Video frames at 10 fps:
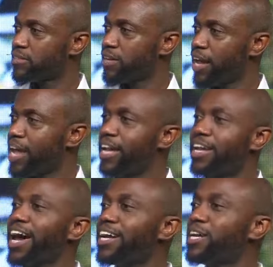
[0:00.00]
And a
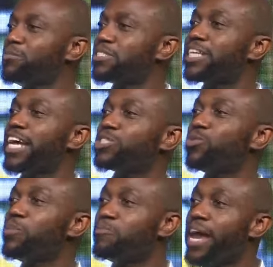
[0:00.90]
lot of the mistakes we
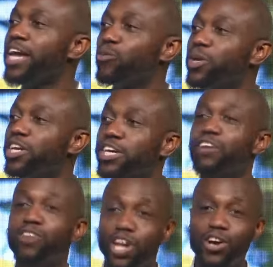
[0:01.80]
make, we could have
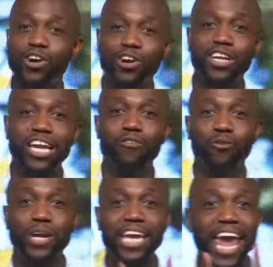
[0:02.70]
learned if
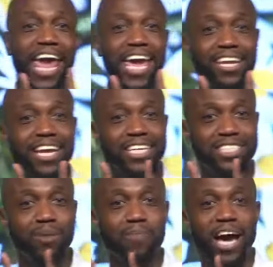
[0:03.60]
we had
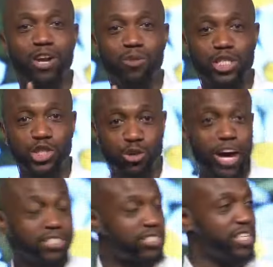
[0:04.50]
somebody we
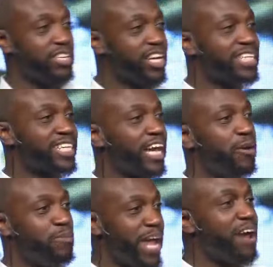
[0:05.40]
trusted to help
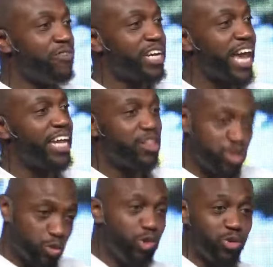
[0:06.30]
navigate
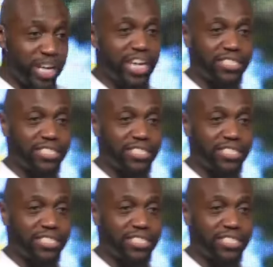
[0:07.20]
through it.